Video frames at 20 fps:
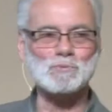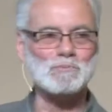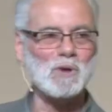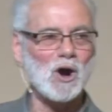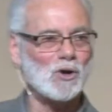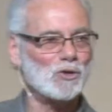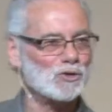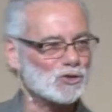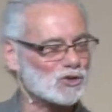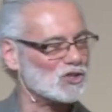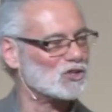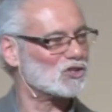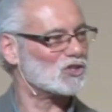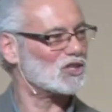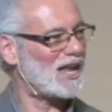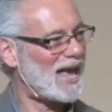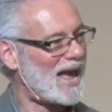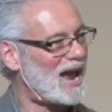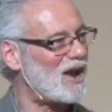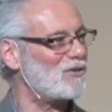Moses
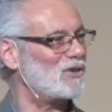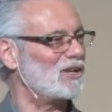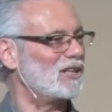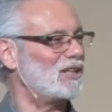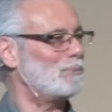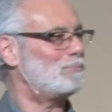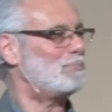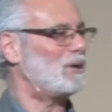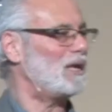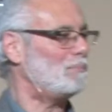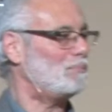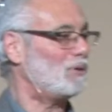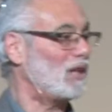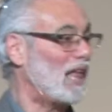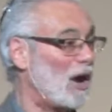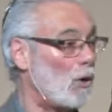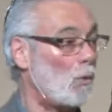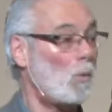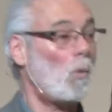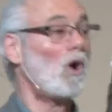and Aaron and the people
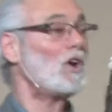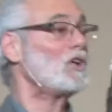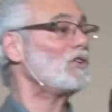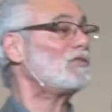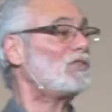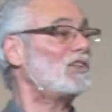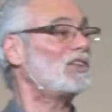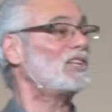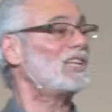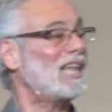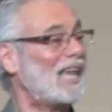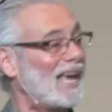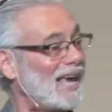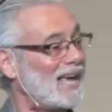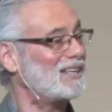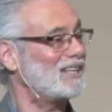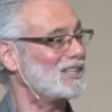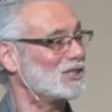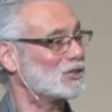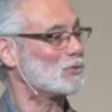how wonderful the
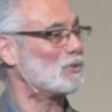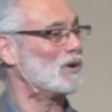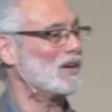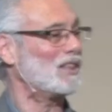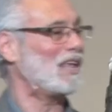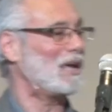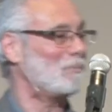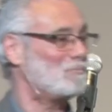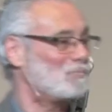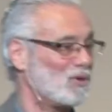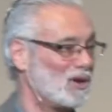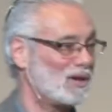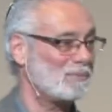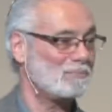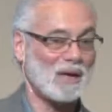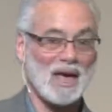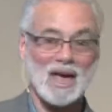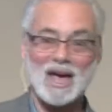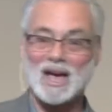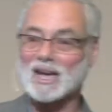land is, what do they bring
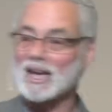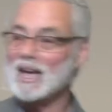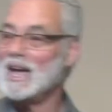back?